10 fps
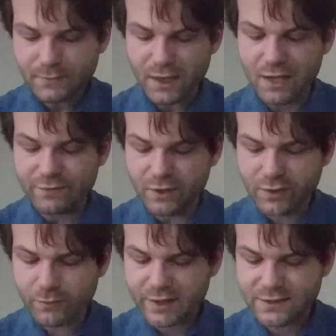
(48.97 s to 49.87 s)
If a
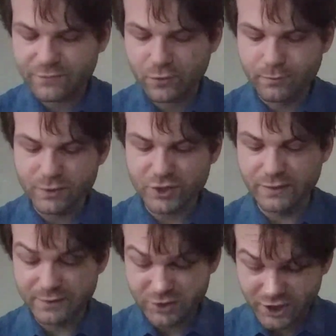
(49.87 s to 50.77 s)
unit with this form
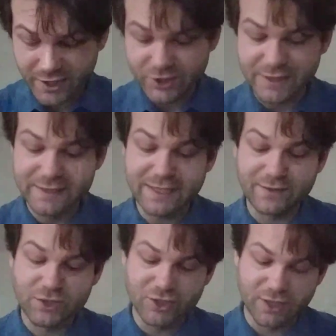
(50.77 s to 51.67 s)
charges in
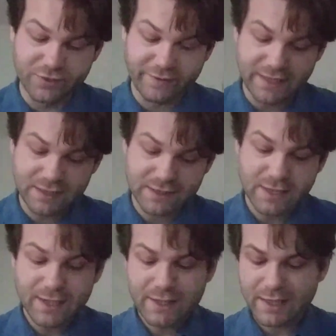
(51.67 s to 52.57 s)
the charge phase,
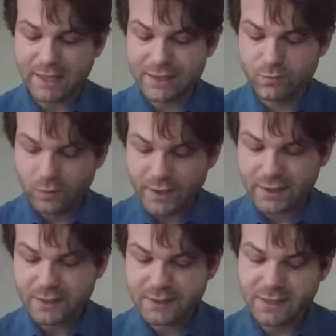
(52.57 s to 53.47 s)
add
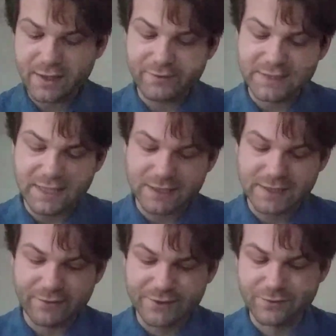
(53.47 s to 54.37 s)
1 to their attack's
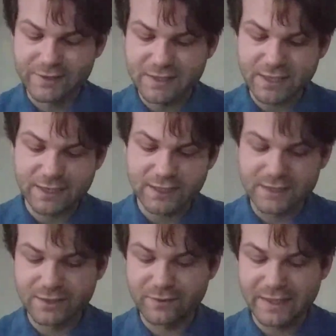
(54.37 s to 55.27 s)
characteristic
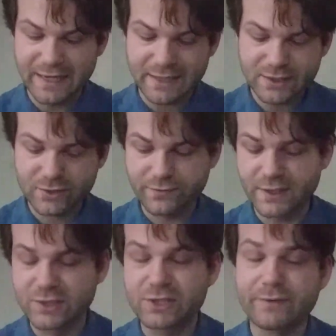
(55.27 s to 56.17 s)
until the end of the
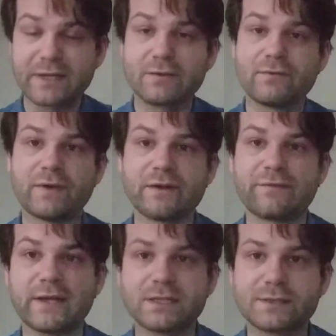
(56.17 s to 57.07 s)
ensuing fight
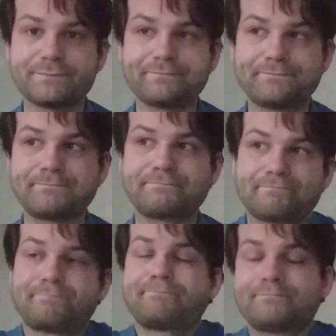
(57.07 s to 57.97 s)
phase.
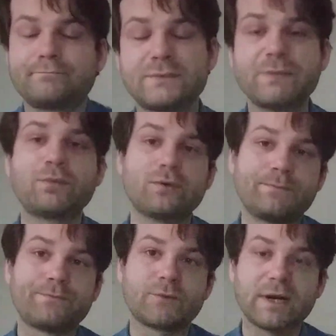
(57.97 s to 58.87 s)
Simple,
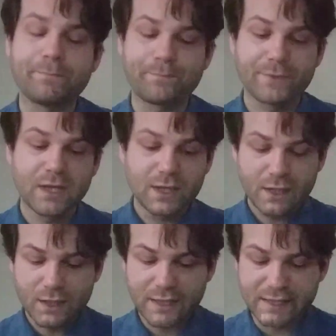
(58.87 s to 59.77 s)
right?
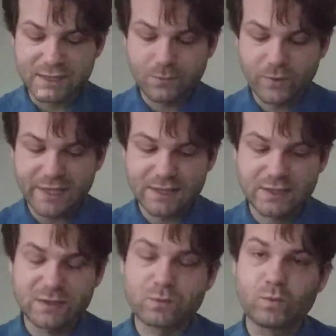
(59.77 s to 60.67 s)
In some
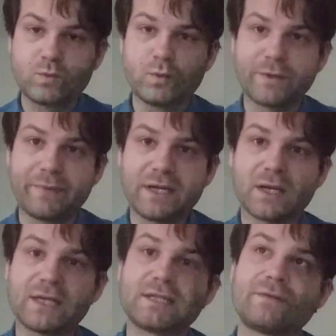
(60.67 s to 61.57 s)
ways, would be
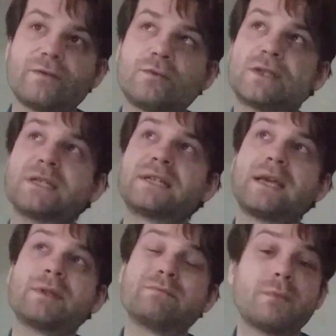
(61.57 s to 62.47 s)
nice if it was the
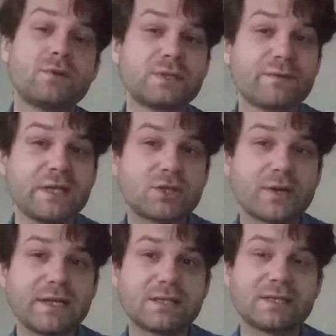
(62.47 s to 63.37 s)
same as most of these
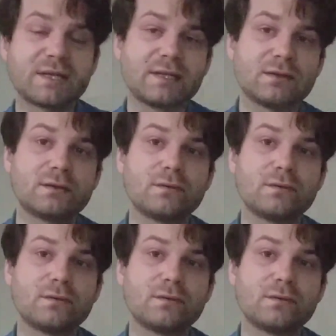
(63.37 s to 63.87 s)
traits, as in